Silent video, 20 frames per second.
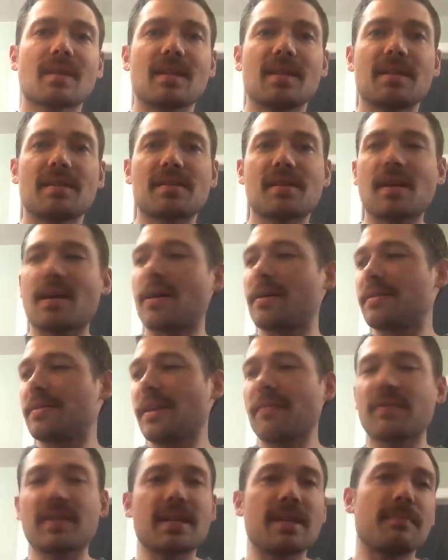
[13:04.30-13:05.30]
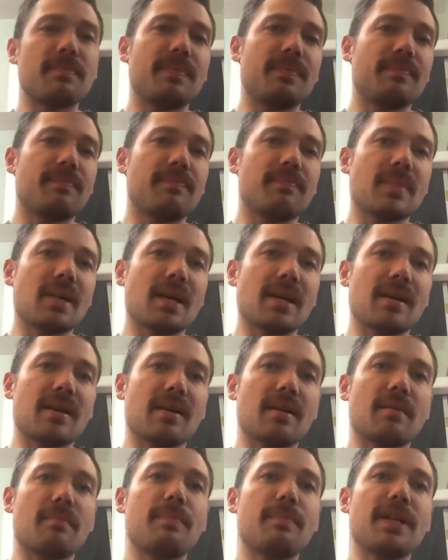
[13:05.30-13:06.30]
It's definitely
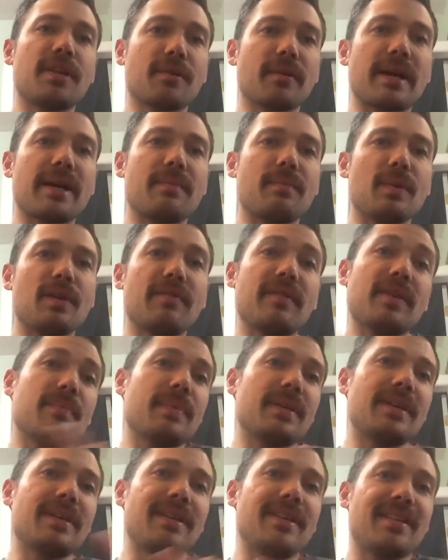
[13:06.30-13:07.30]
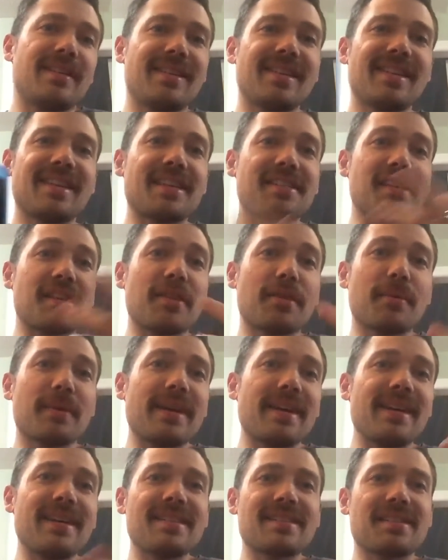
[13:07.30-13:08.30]
a B grade movie, but it's in
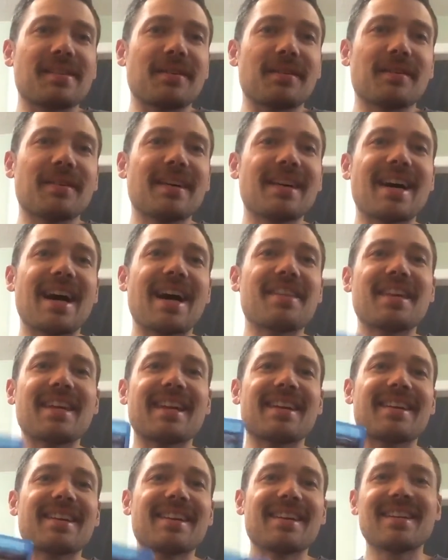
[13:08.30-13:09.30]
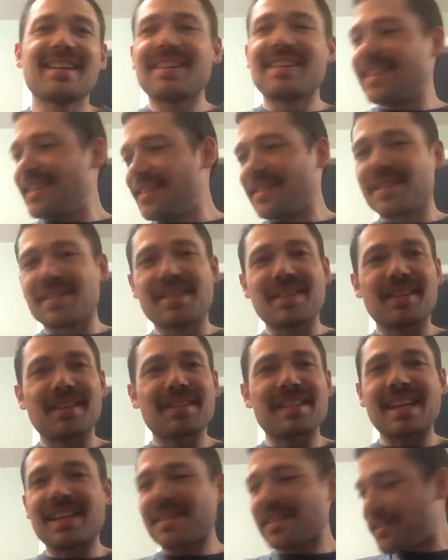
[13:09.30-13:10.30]
3D, so I think it's still
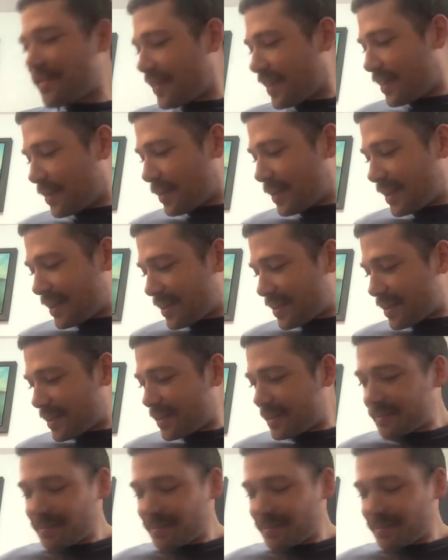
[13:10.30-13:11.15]
tons of fun to watch.